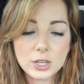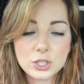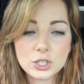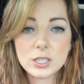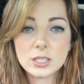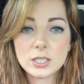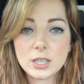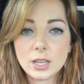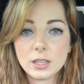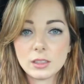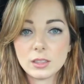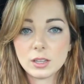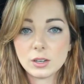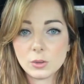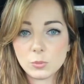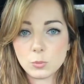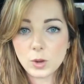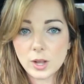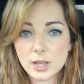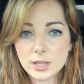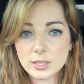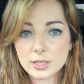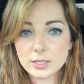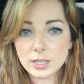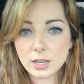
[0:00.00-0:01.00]
she said there
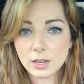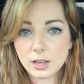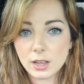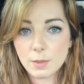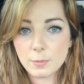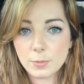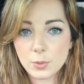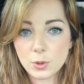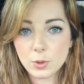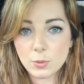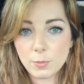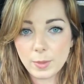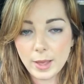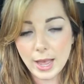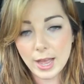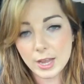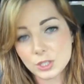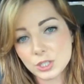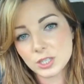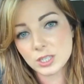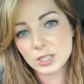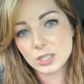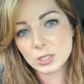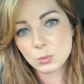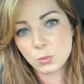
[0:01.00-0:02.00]
was a couple
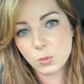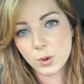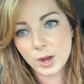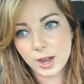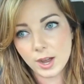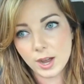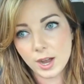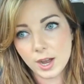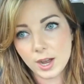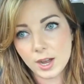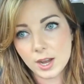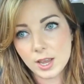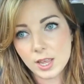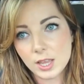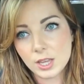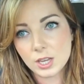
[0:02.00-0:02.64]
patches where